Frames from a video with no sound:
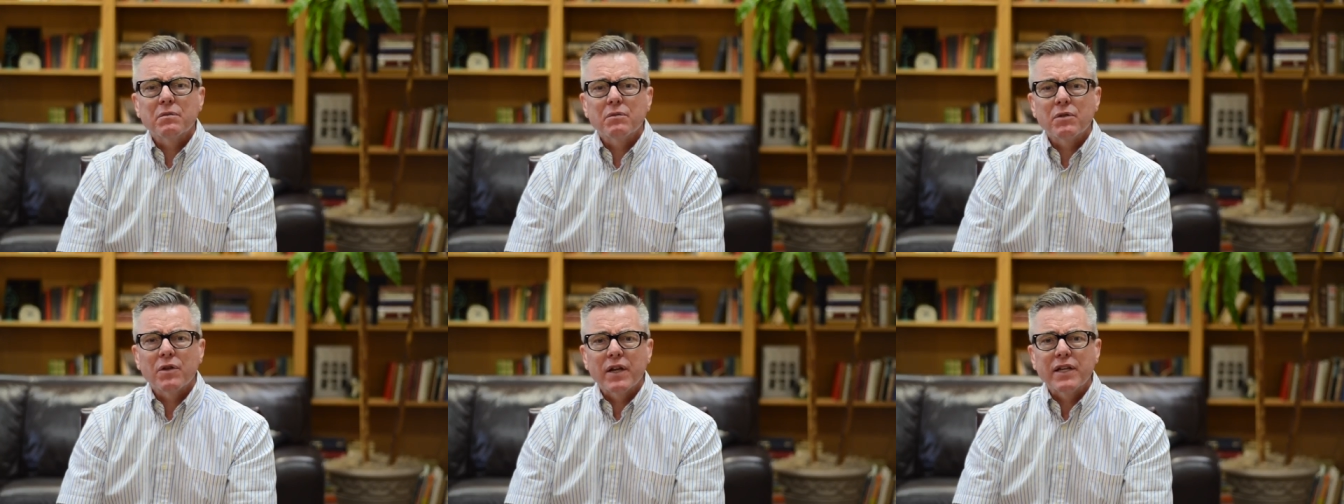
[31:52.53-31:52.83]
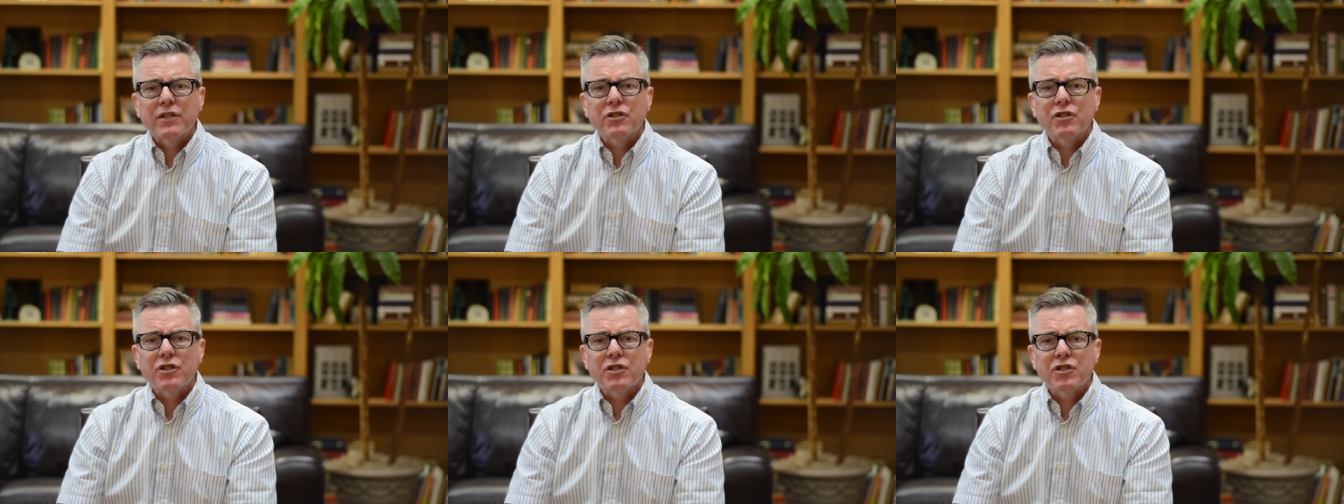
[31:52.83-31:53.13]

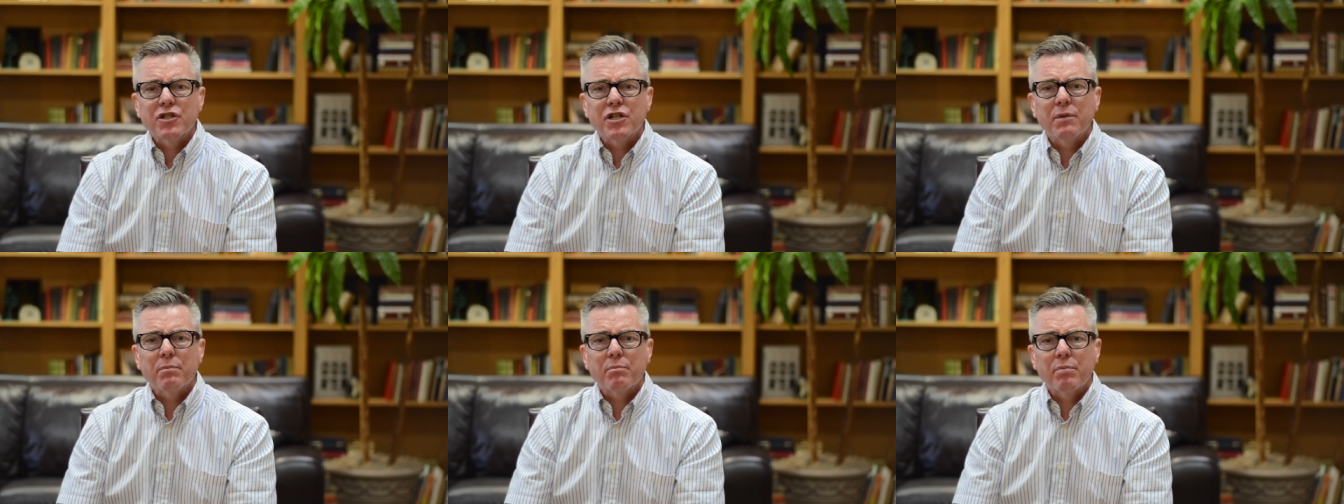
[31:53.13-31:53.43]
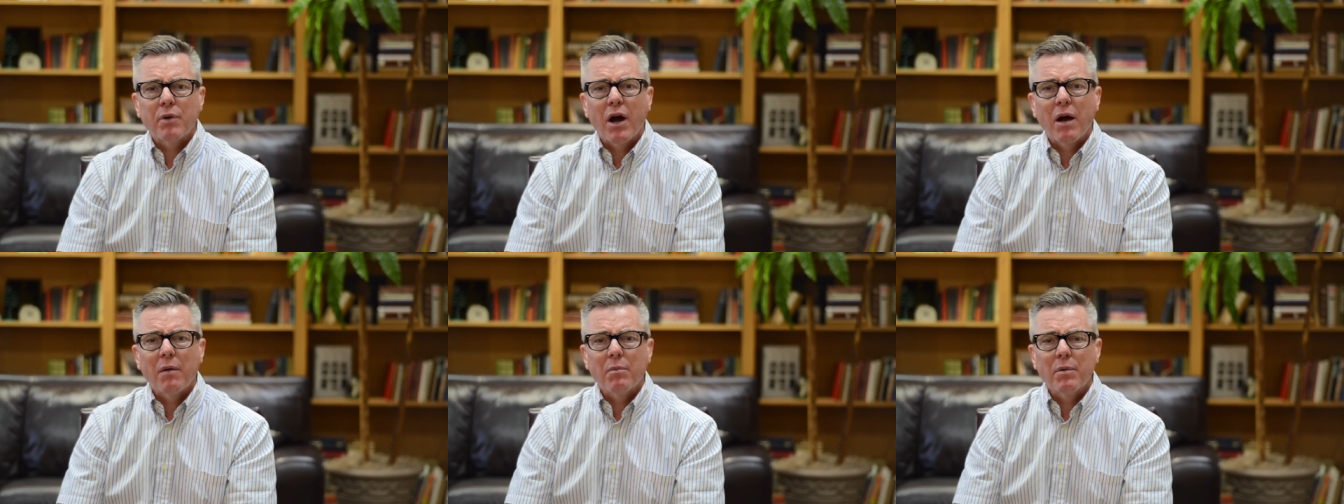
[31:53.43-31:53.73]
relationship
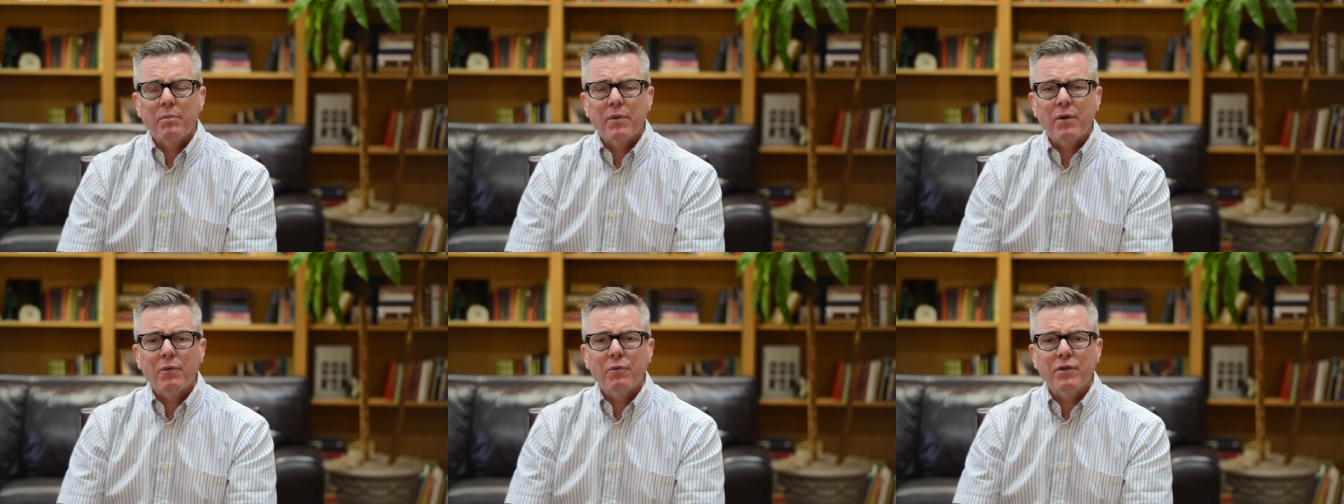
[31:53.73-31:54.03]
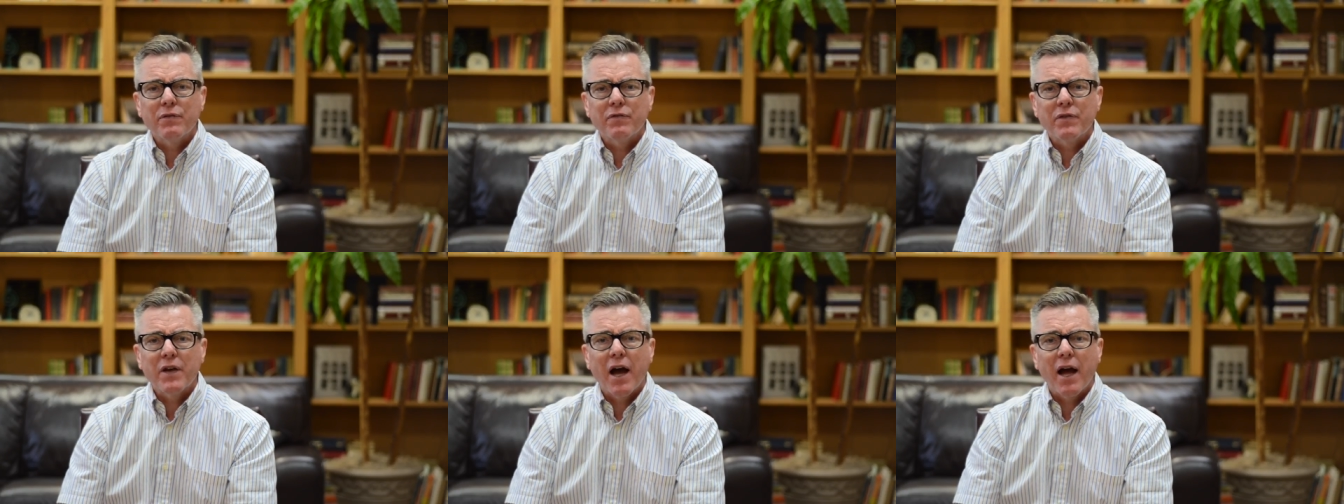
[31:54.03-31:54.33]
problem that
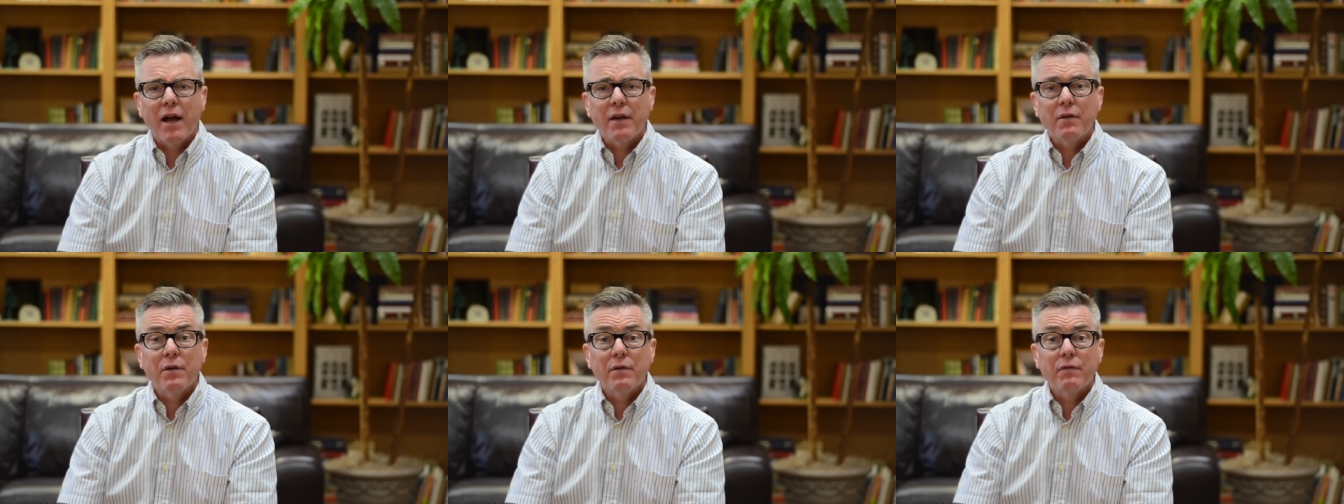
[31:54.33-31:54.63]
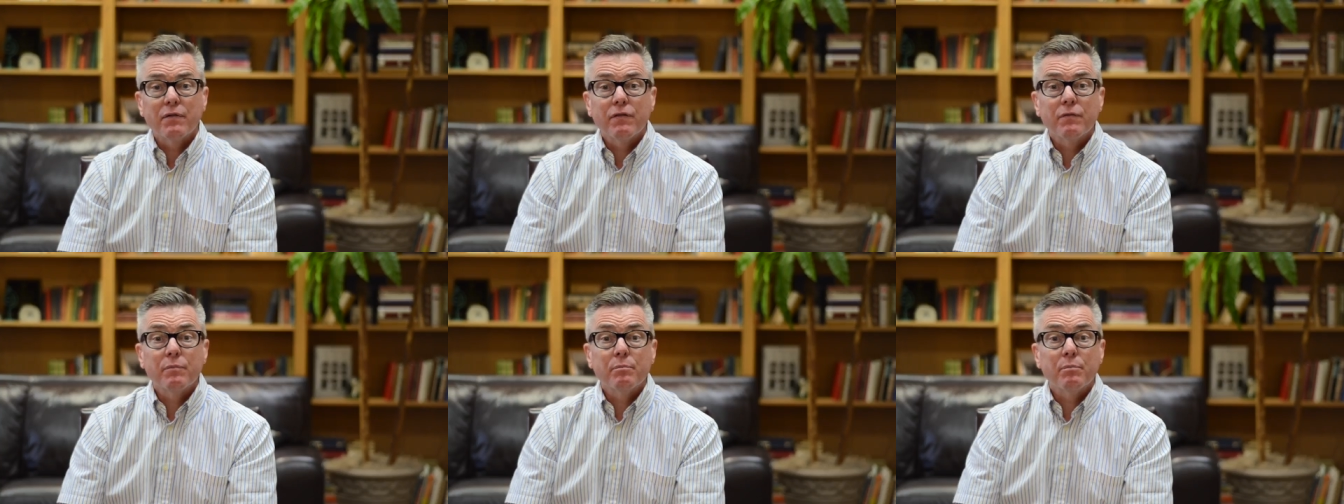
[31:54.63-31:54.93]
we've got
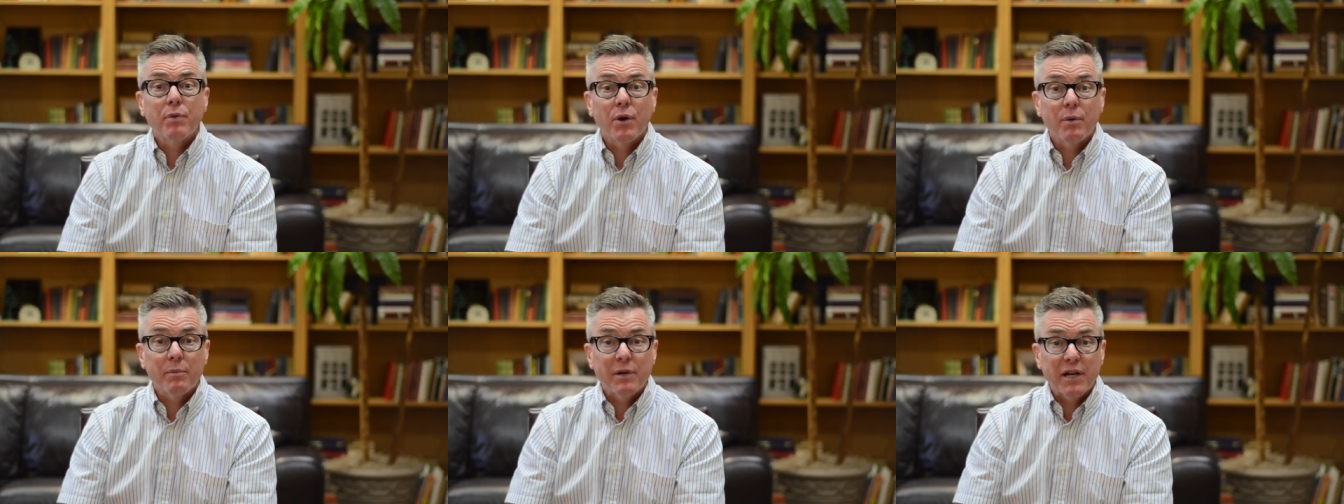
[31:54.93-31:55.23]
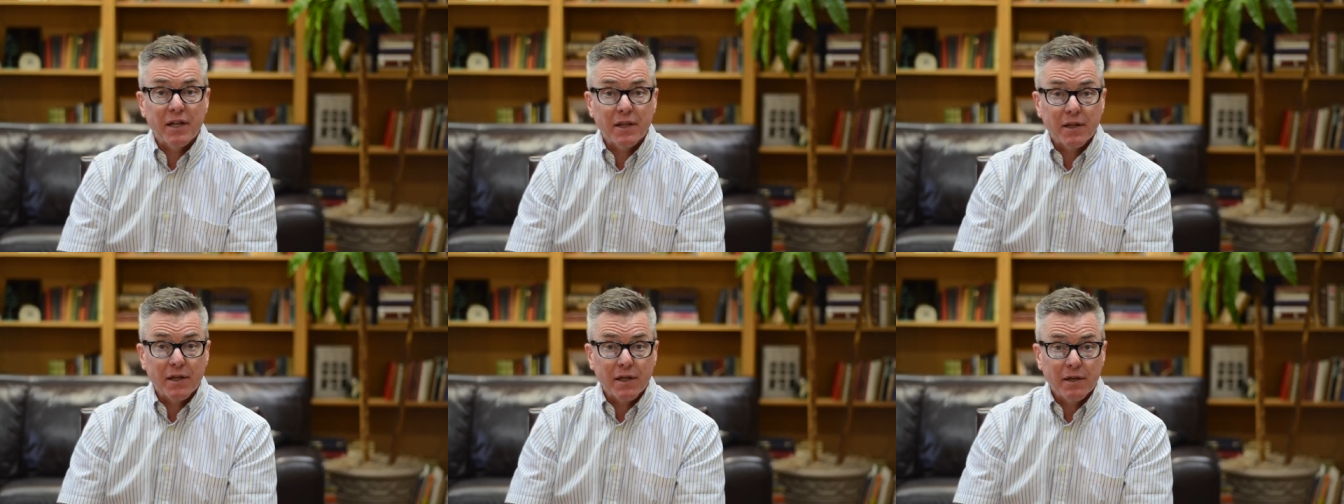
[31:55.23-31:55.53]

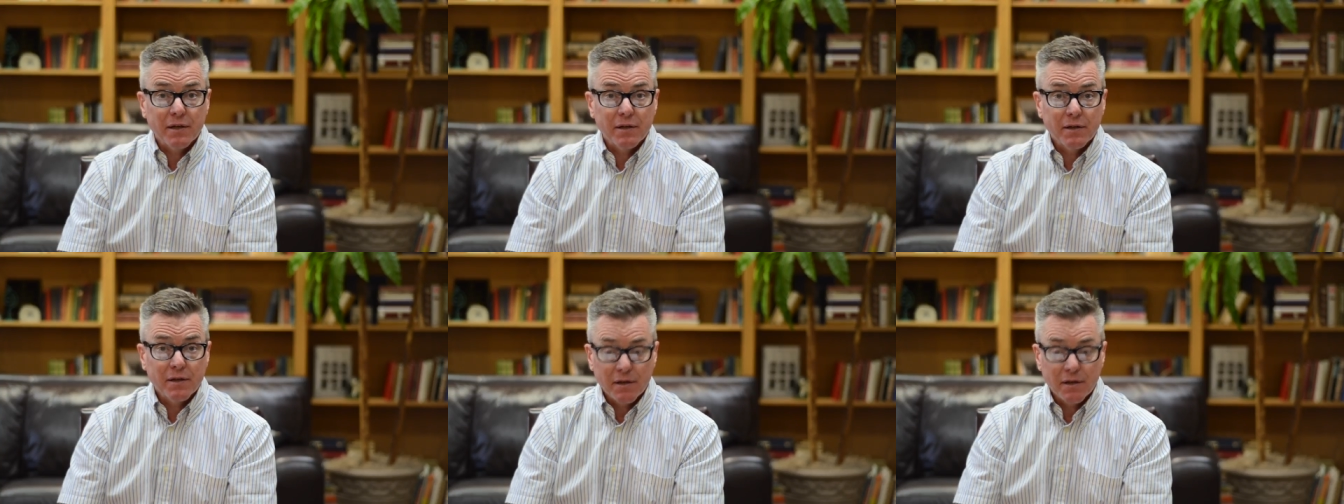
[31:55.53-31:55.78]
permanently.